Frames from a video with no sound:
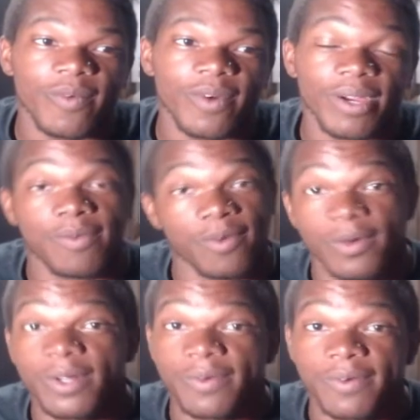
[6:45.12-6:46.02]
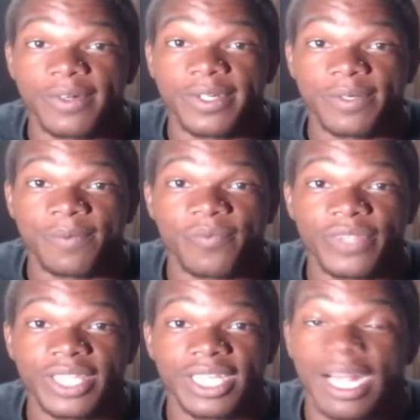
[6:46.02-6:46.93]
For real, for real.
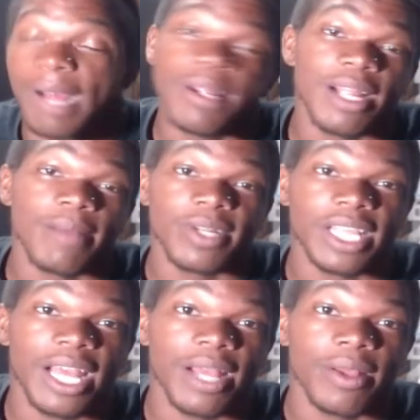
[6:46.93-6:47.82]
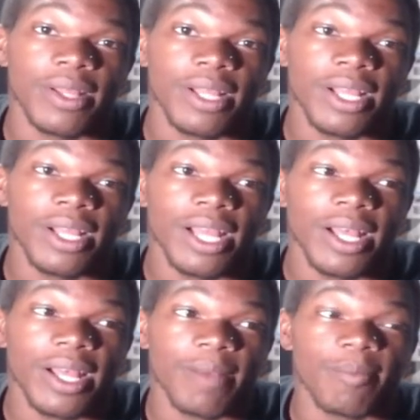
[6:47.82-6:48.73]
I'm not but a cat.
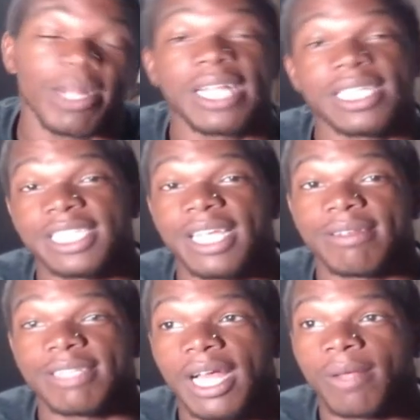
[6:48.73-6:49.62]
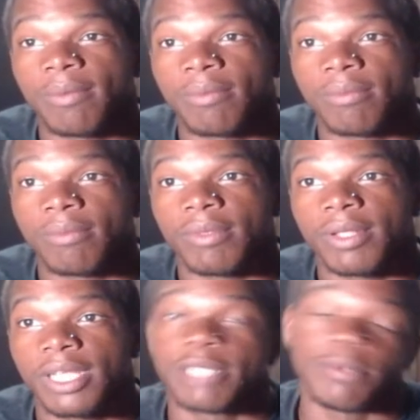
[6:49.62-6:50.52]
But at the same time,
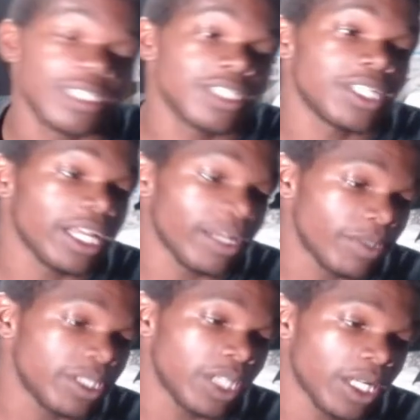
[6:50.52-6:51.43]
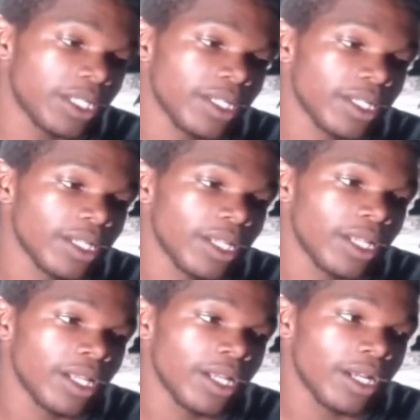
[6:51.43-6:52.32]
as much as I get rejected,
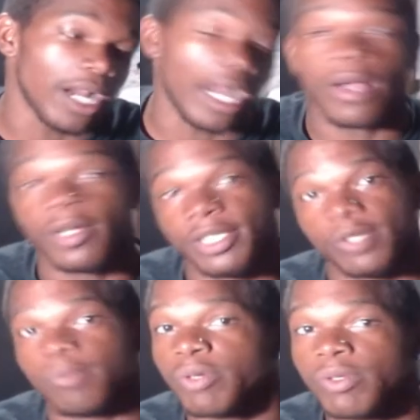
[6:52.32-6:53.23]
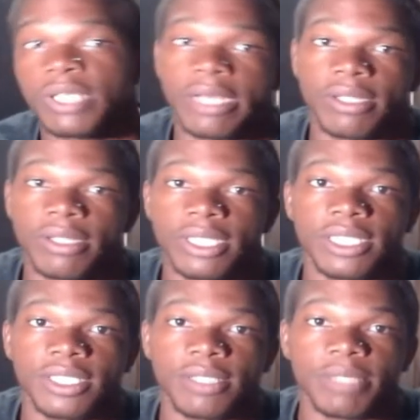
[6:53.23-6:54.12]
I also pull nowadays
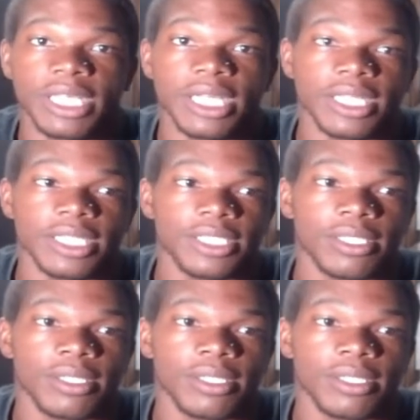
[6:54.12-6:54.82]
because